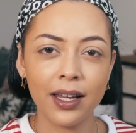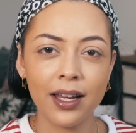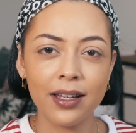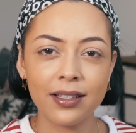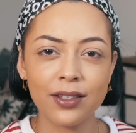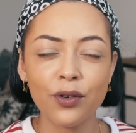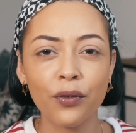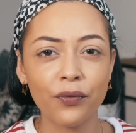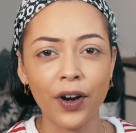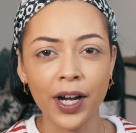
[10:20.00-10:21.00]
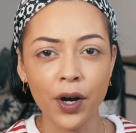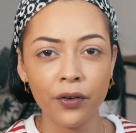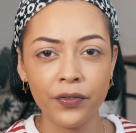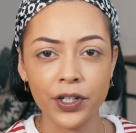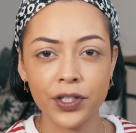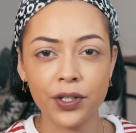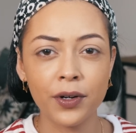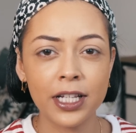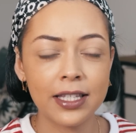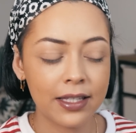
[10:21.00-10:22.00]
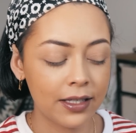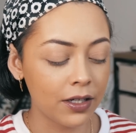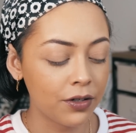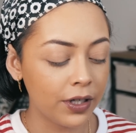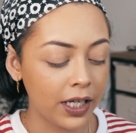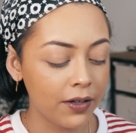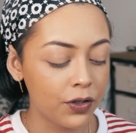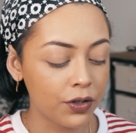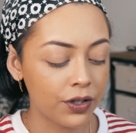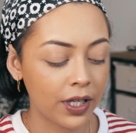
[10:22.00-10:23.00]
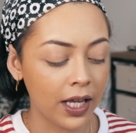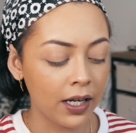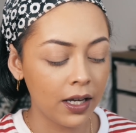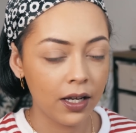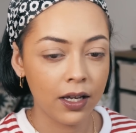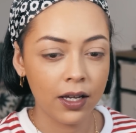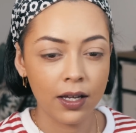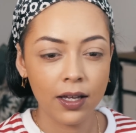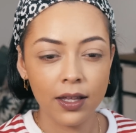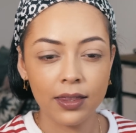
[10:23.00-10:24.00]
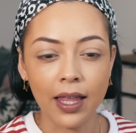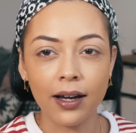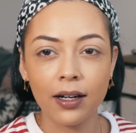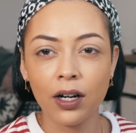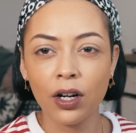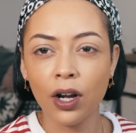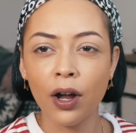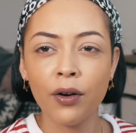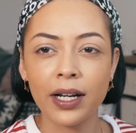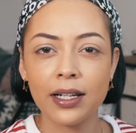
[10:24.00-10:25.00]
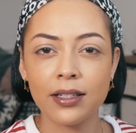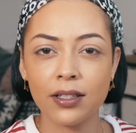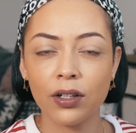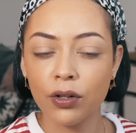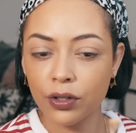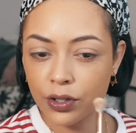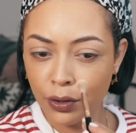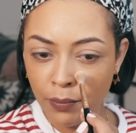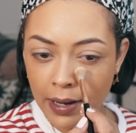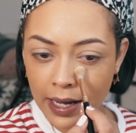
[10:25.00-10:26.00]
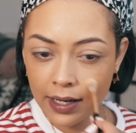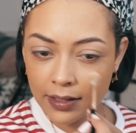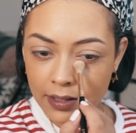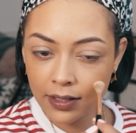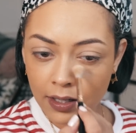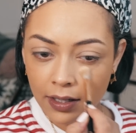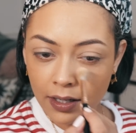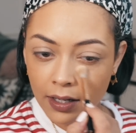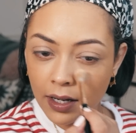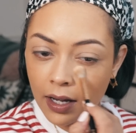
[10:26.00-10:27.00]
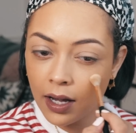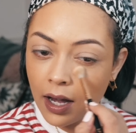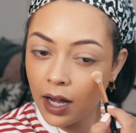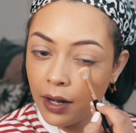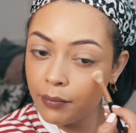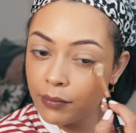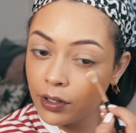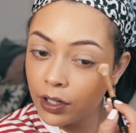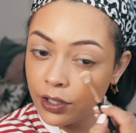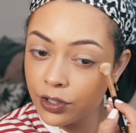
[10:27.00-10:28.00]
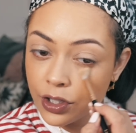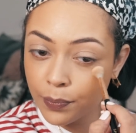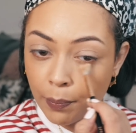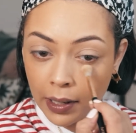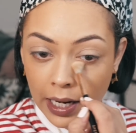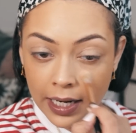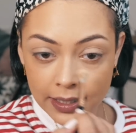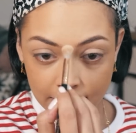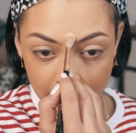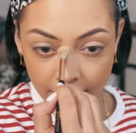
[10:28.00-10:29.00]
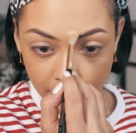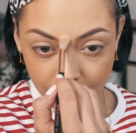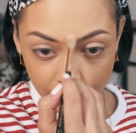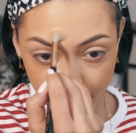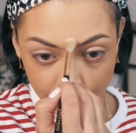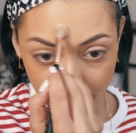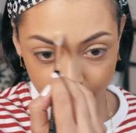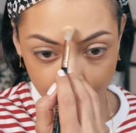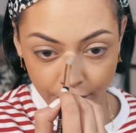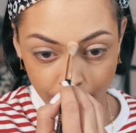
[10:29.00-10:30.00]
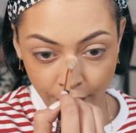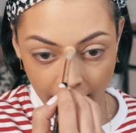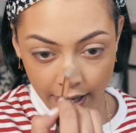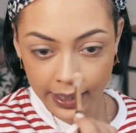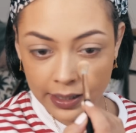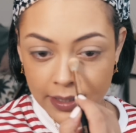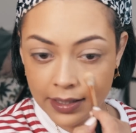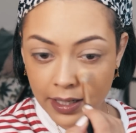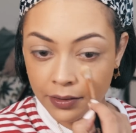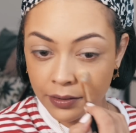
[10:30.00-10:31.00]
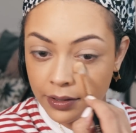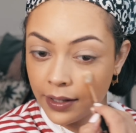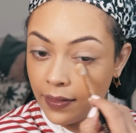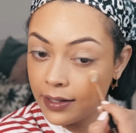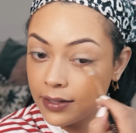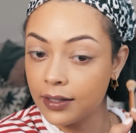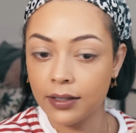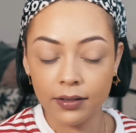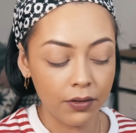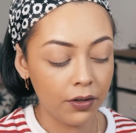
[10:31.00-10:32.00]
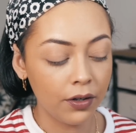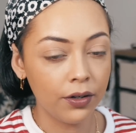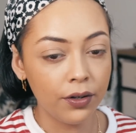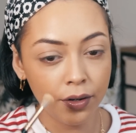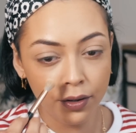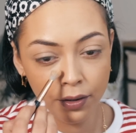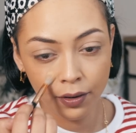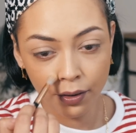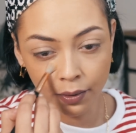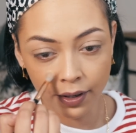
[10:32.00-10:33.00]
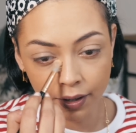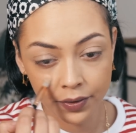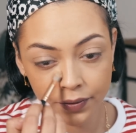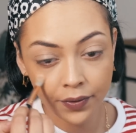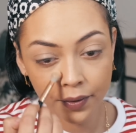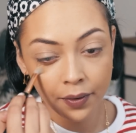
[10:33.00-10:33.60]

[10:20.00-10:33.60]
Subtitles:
it's not very obvious, so it still gives your skin that glow and it doesn't look too matte. I'm gonna just place it where I concealed, and that's it. Nowhere else.